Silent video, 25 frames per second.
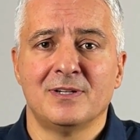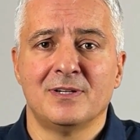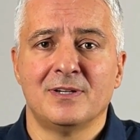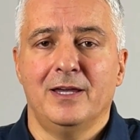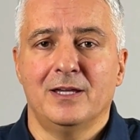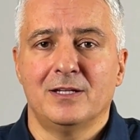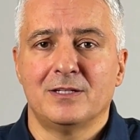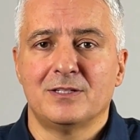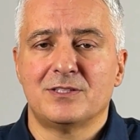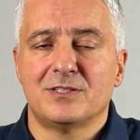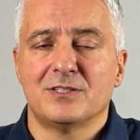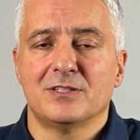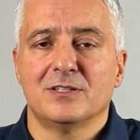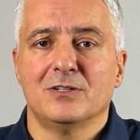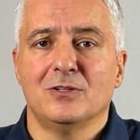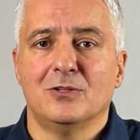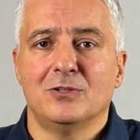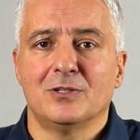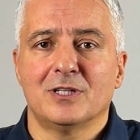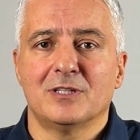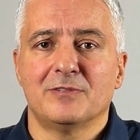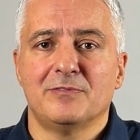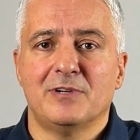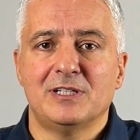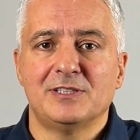And
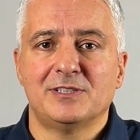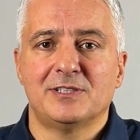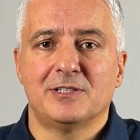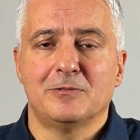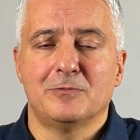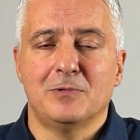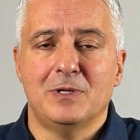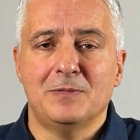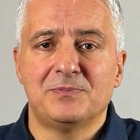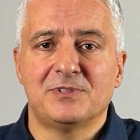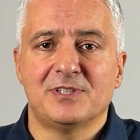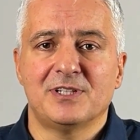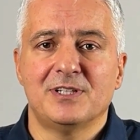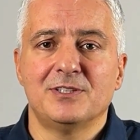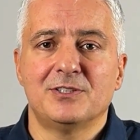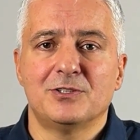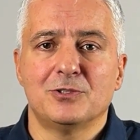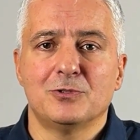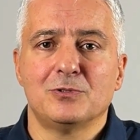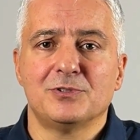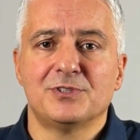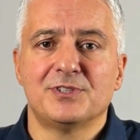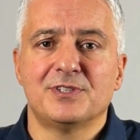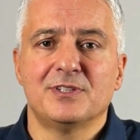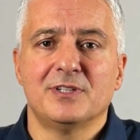on Advisera
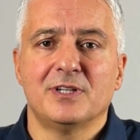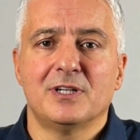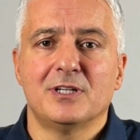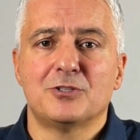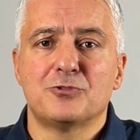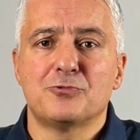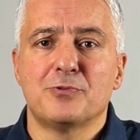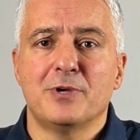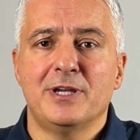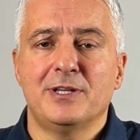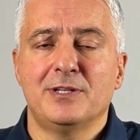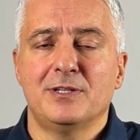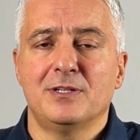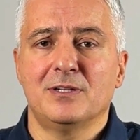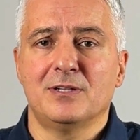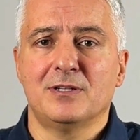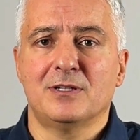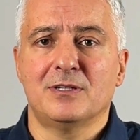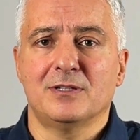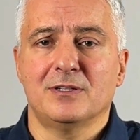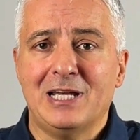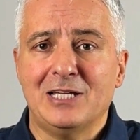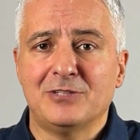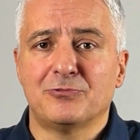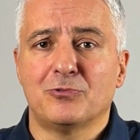website, you'll see a training
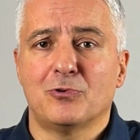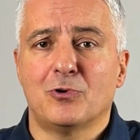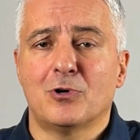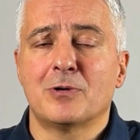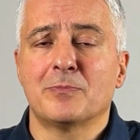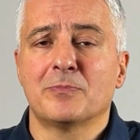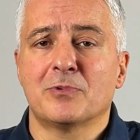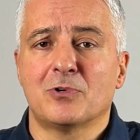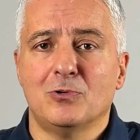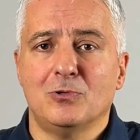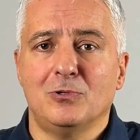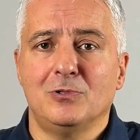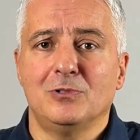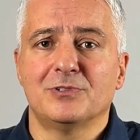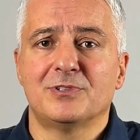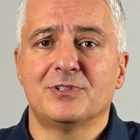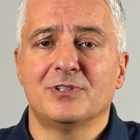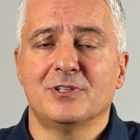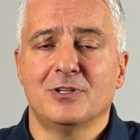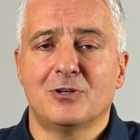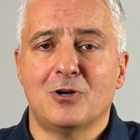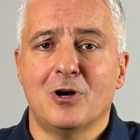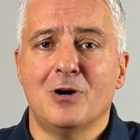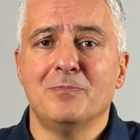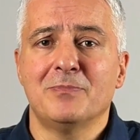platform
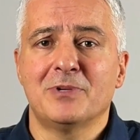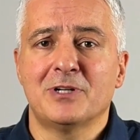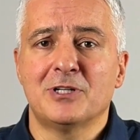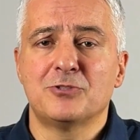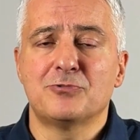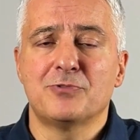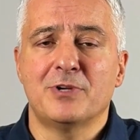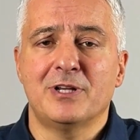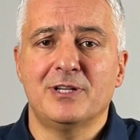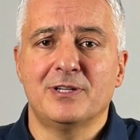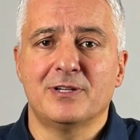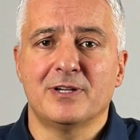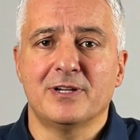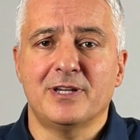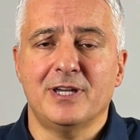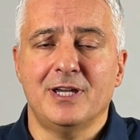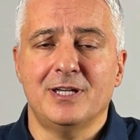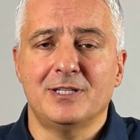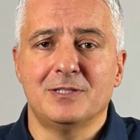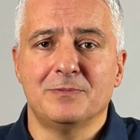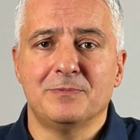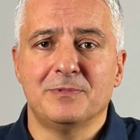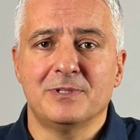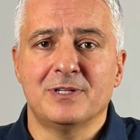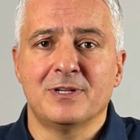called Company Training
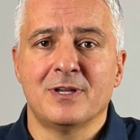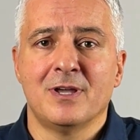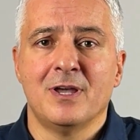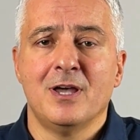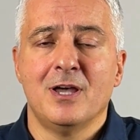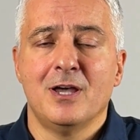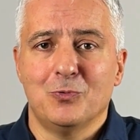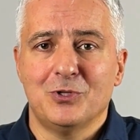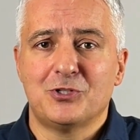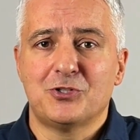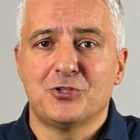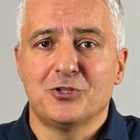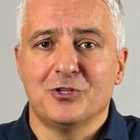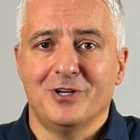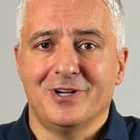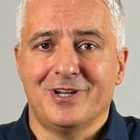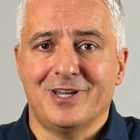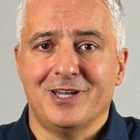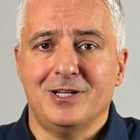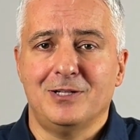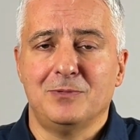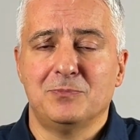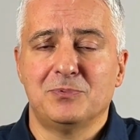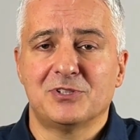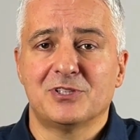Academy, which
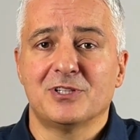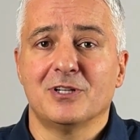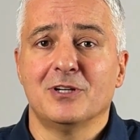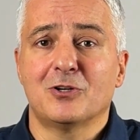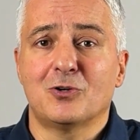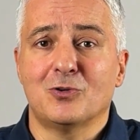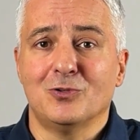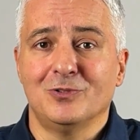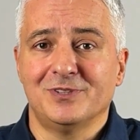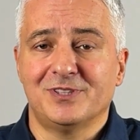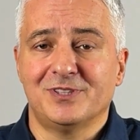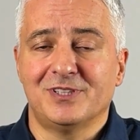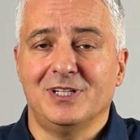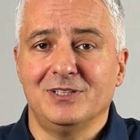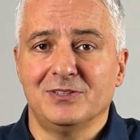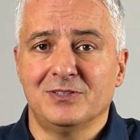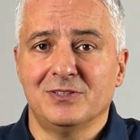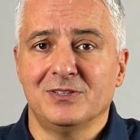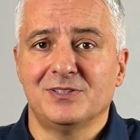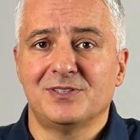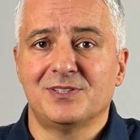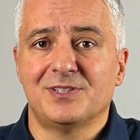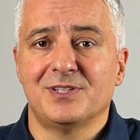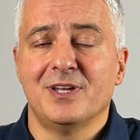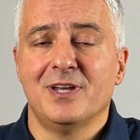helps
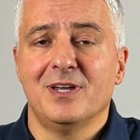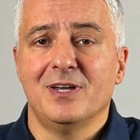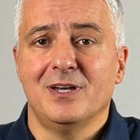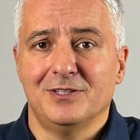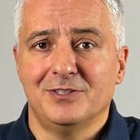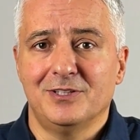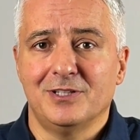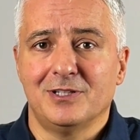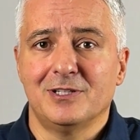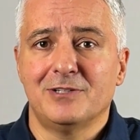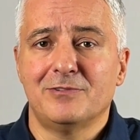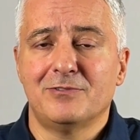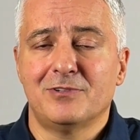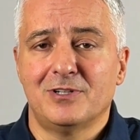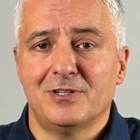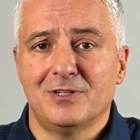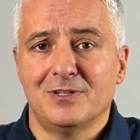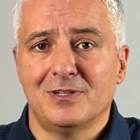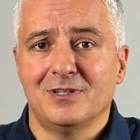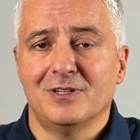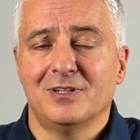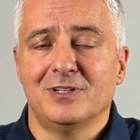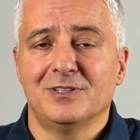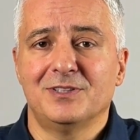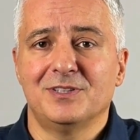consultants
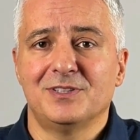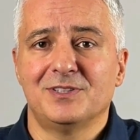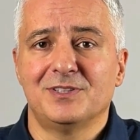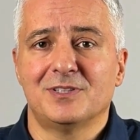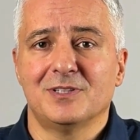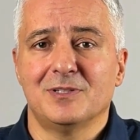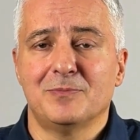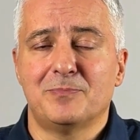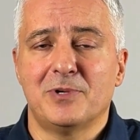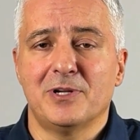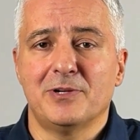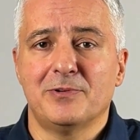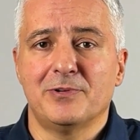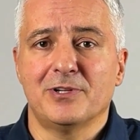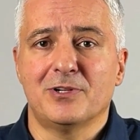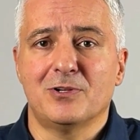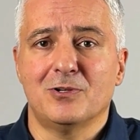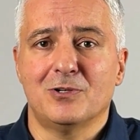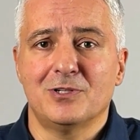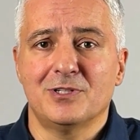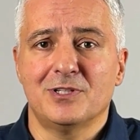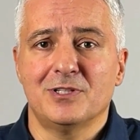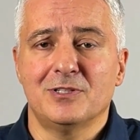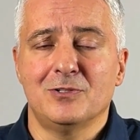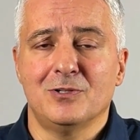deliver these
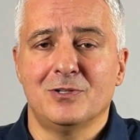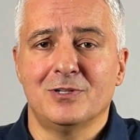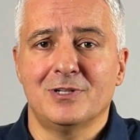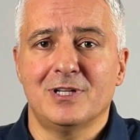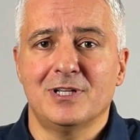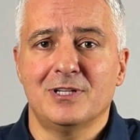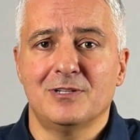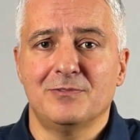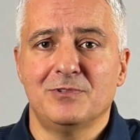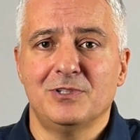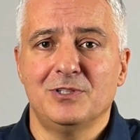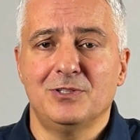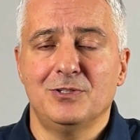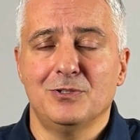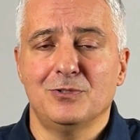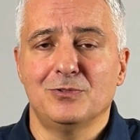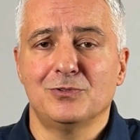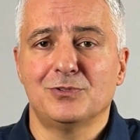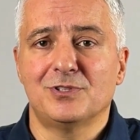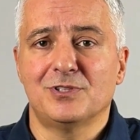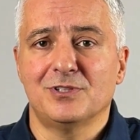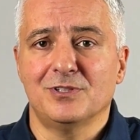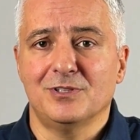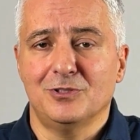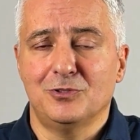pre-recorded online
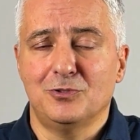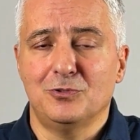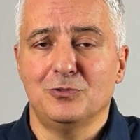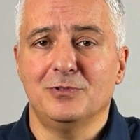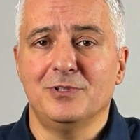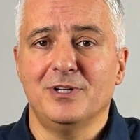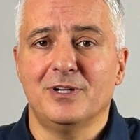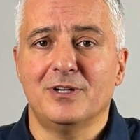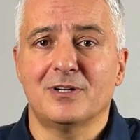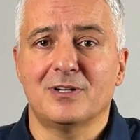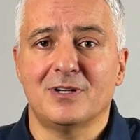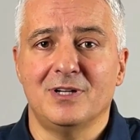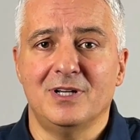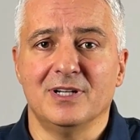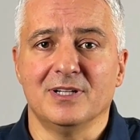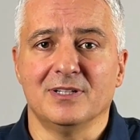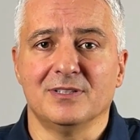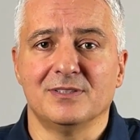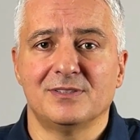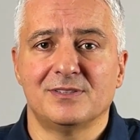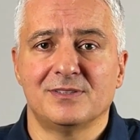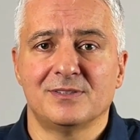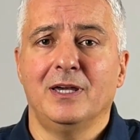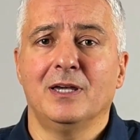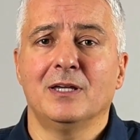videos to their clients.